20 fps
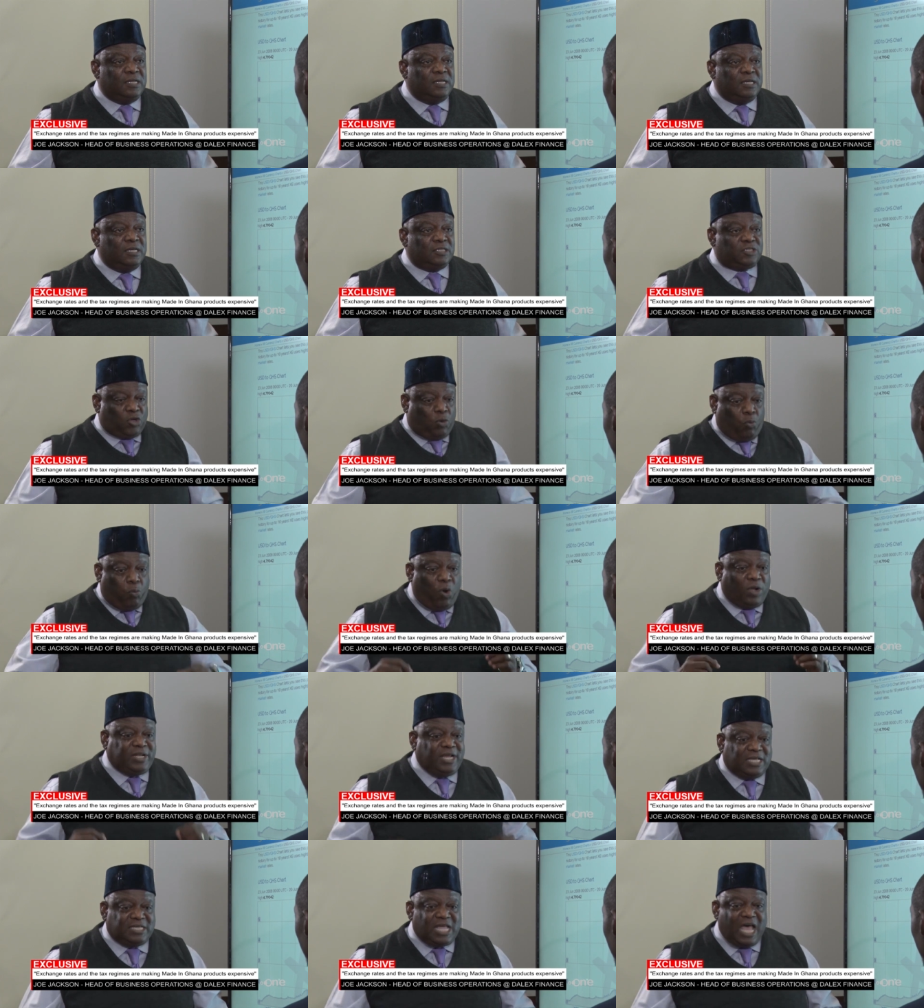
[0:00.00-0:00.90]
So
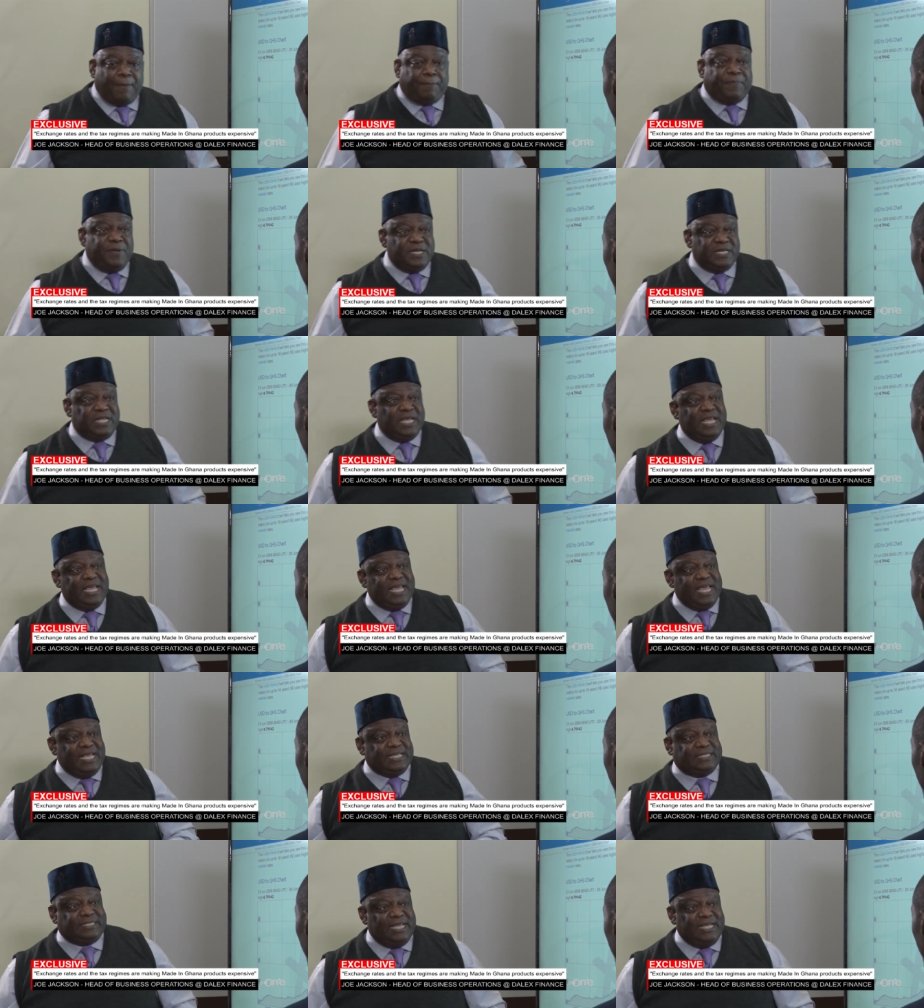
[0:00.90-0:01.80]
what has happened
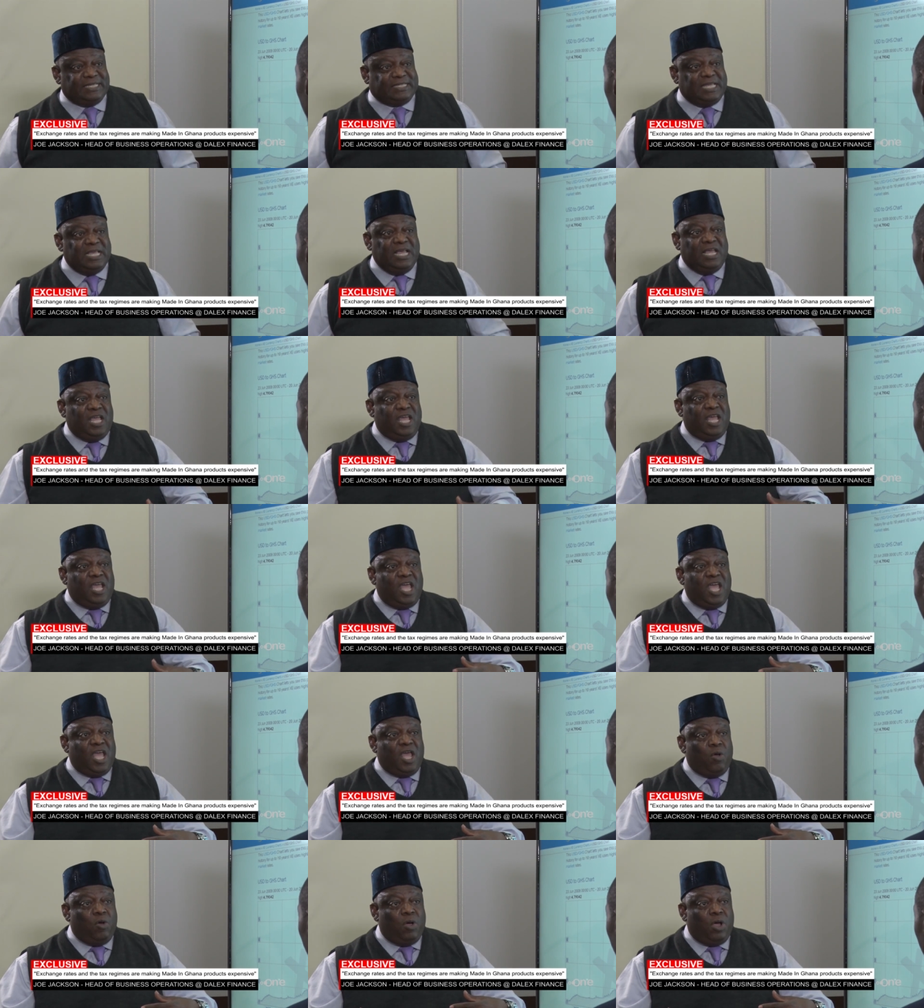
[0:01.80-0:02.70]
is this:
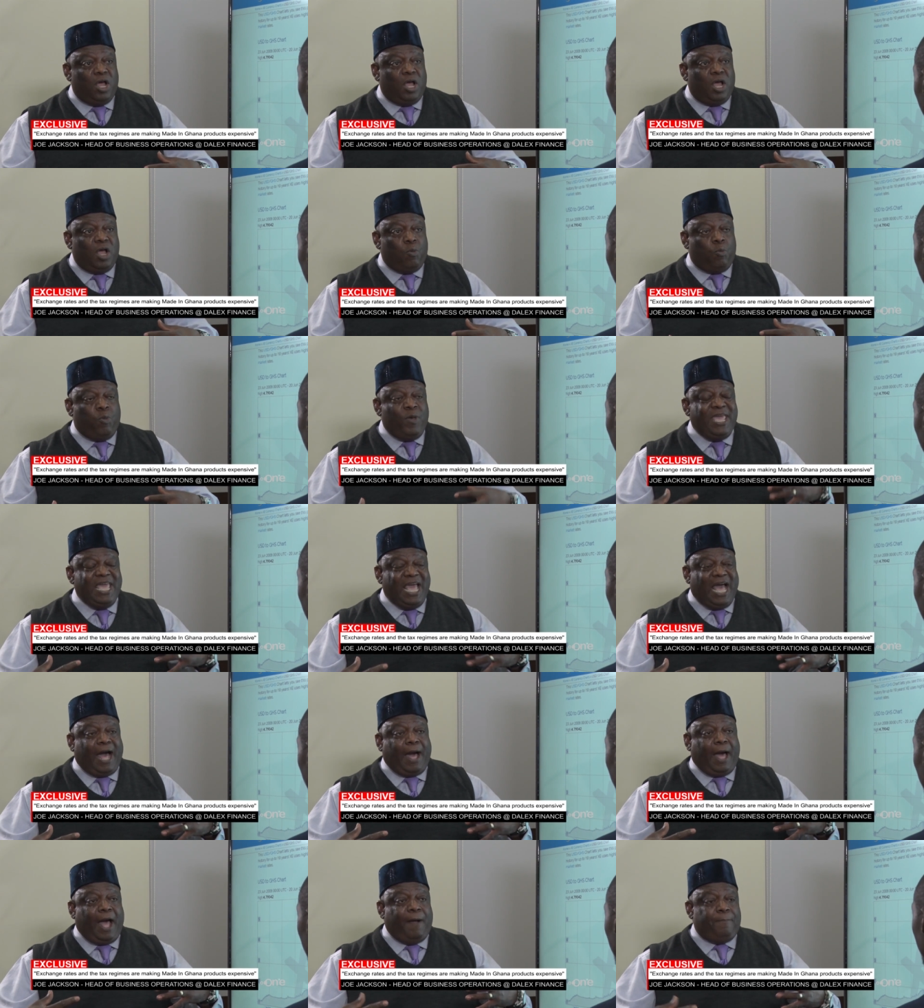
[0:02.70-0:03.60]
we
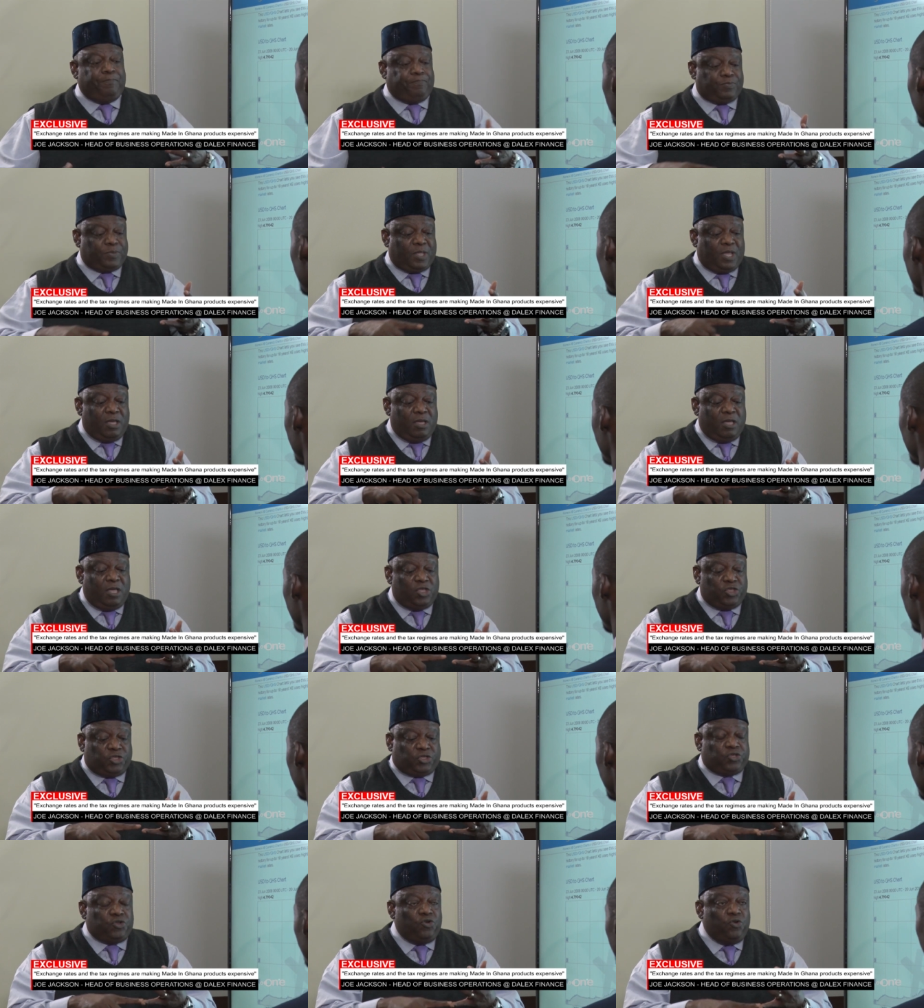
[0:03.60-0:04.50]
are,
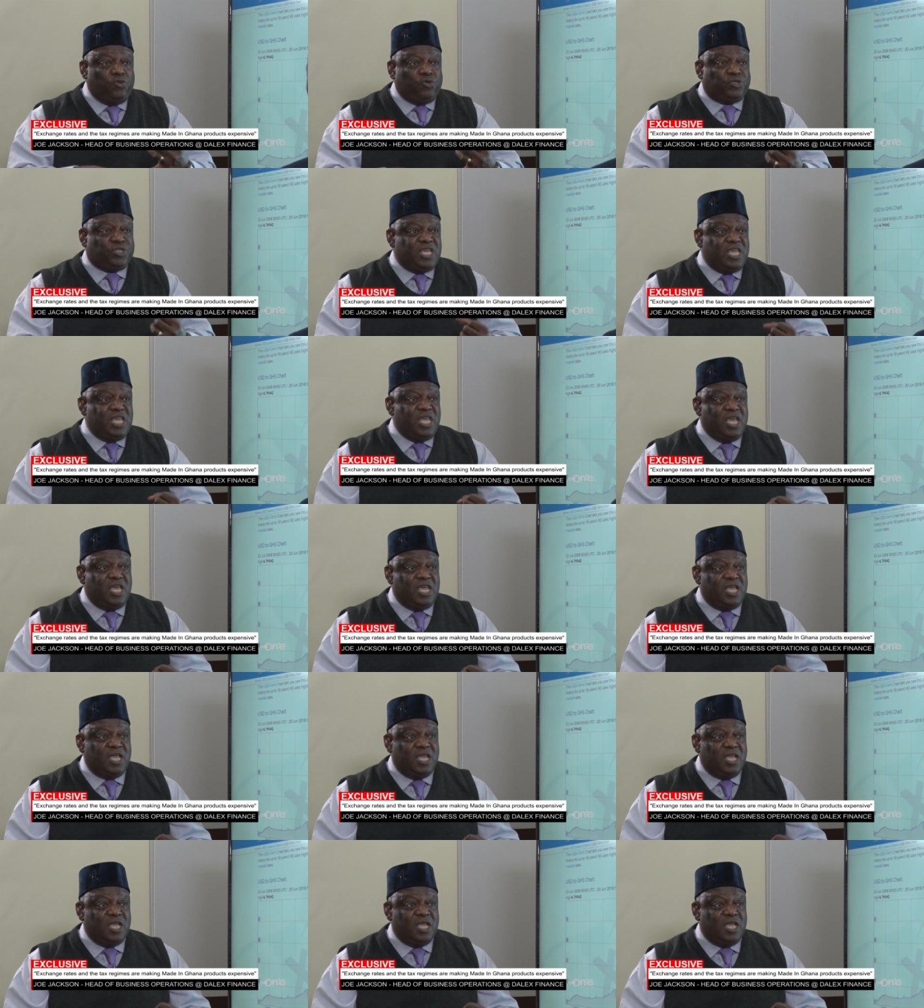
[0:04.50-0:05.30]
through the